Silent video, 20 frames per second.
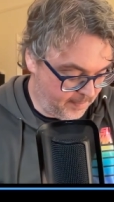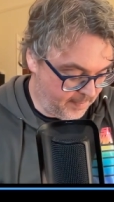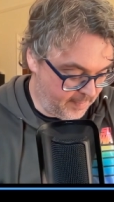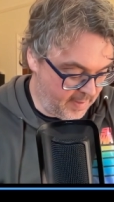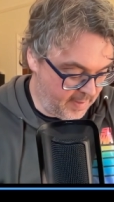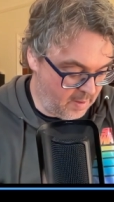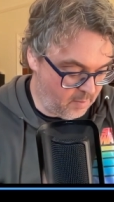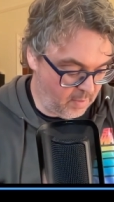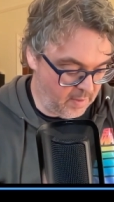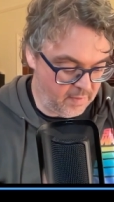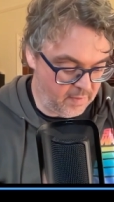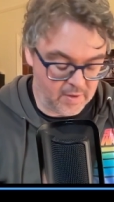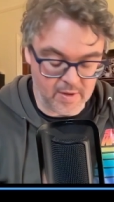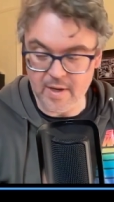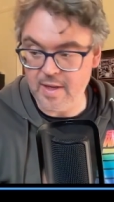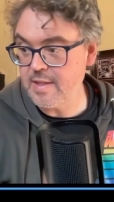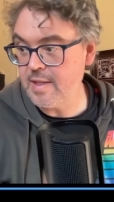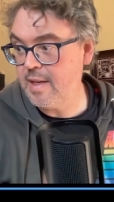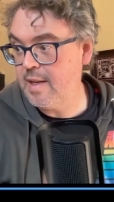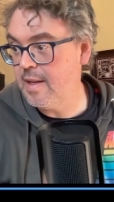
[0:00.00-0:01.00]
Then we've
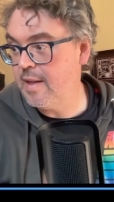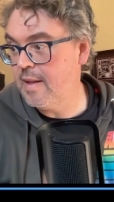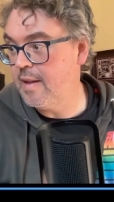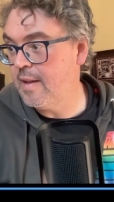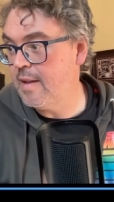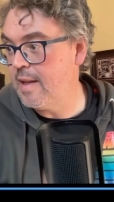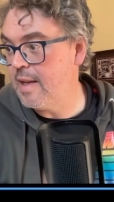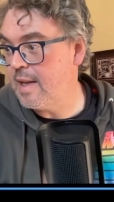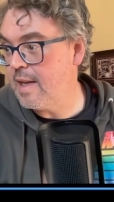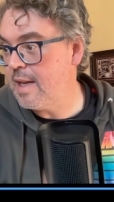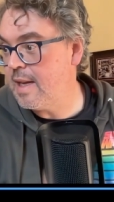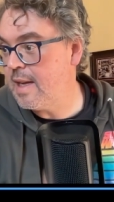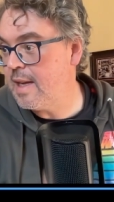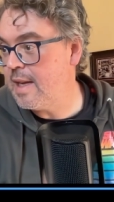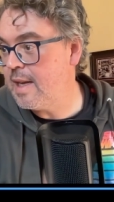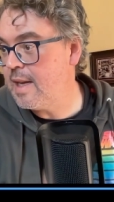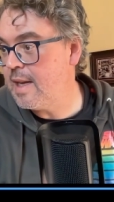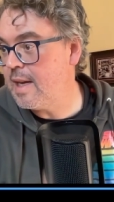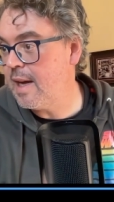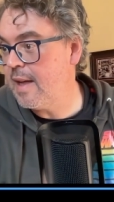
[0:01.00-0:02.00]
got
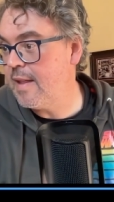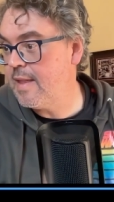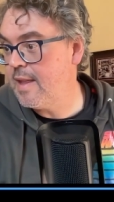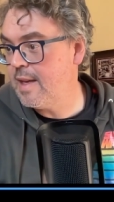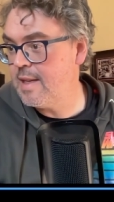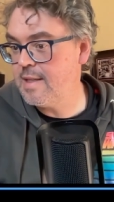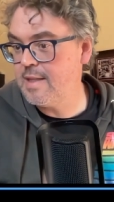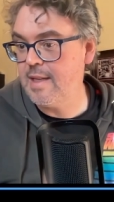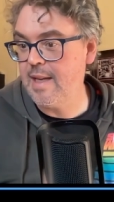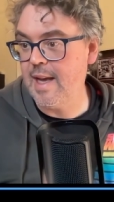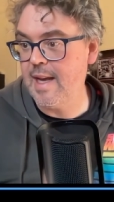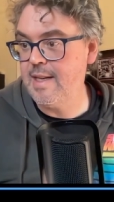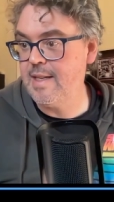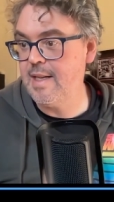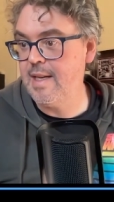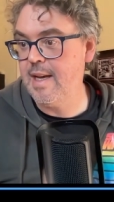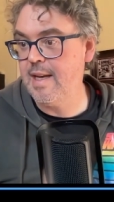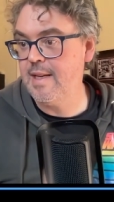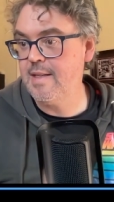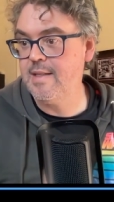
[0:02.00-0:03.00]
the, I think it's the
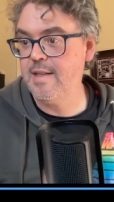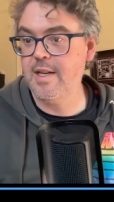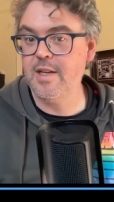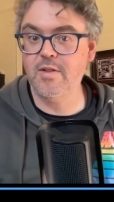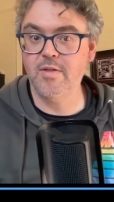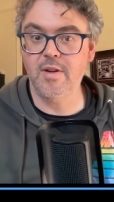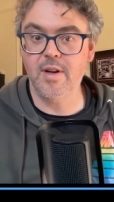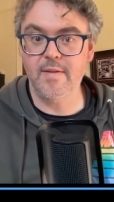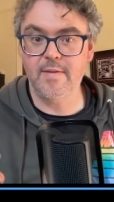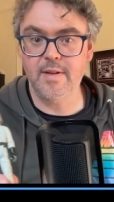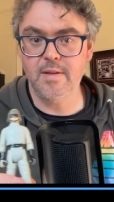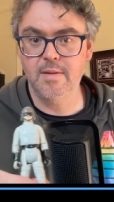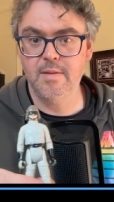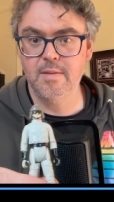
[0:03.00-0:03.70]
ATST driver